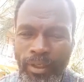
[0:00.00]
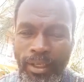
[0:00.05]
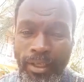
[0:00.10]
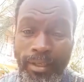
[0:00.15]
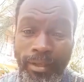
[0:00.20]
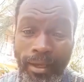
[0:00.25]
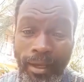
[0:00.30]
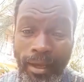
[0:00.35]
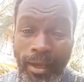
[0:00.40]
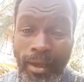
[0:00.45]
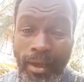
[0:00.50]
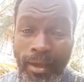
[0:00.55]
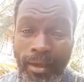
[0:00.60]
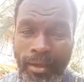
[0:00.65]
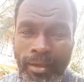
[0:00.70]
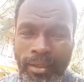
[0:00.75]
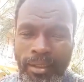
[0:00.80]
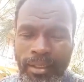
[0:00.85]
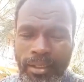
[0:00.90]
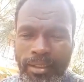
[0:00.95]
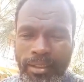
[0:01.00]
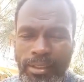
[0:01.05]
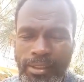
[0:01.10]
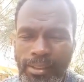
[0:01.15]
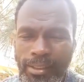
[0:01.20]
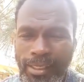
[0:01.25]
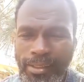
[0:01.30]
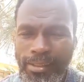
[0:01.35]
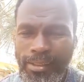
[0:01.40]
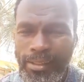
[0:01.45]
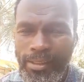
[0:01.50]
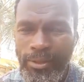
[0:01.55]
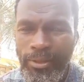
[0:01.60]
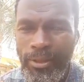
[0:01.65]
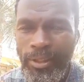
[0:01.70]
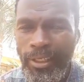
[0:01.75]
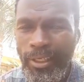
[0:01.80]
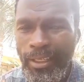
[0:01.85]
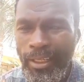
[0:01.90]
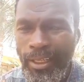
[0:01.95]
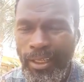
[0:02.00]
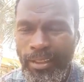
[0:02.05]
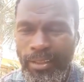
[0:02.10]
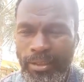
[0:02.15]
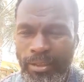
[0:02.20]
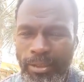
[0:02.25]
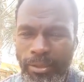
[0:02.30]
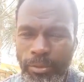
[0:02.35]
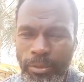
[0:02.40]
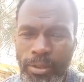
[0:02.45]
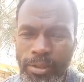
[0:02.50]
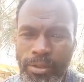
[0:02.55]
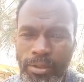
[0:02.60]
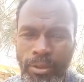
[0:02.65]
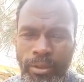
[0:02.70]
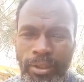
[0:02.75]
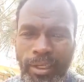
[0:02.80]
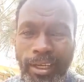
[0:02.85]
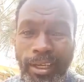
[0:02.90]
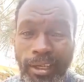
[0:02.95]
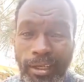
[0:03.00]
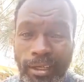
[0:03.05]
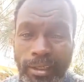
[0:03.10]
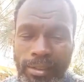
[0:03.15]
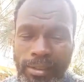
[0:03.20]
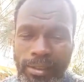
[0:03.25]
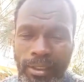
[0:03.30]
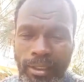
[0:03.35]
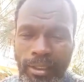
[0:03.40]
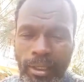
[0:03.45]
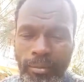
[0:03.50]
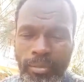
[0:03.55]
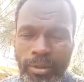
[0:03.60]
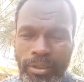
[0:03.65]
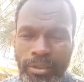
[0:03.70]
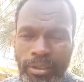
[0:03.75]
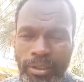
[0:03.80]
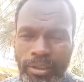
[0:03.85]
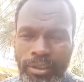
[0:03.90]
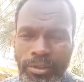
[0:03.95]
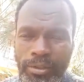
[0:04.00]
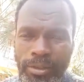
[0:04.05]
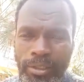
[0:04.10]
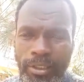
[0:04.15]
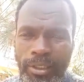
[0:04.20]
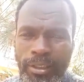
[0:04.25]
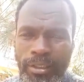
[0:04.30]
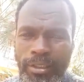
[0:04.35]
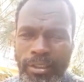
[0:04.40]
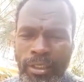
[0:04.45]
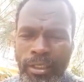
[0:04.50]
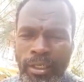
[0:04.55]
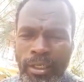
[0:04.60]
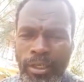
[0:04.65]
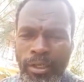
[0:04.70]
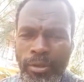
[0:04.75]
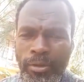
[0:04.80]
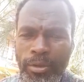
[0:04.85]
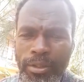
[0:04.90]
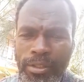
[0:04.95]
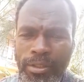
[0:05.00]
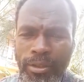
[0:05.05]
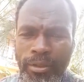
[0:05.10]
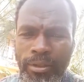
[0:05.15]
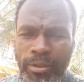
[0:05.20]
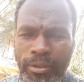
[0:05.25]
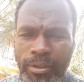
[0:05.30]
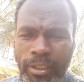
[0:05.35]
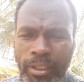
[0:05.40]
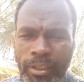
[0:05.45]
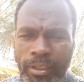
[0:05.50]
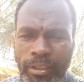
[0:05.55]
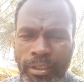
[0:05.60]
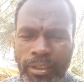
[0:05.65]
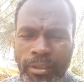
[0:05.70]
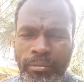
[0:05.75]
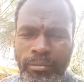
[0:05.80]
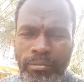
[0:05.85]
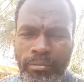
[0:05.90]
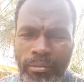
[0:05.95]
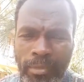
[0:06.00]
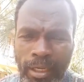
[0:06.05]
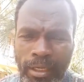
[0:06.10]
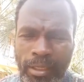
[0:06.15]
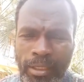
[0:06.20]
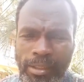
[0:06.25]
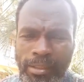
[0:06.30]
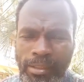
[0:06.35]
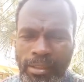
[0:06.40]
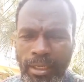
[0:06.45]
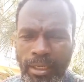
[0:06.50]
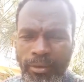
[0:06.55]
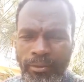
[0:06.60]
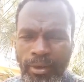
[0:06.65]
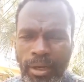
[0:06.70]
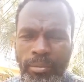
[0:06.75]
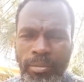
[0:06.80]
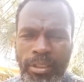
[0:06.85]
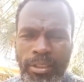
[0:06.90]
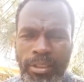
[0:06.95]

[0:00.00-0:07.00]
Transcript: in the air, disasters on the land. We saw the killings that happened in New Zealand. We saw the murders that have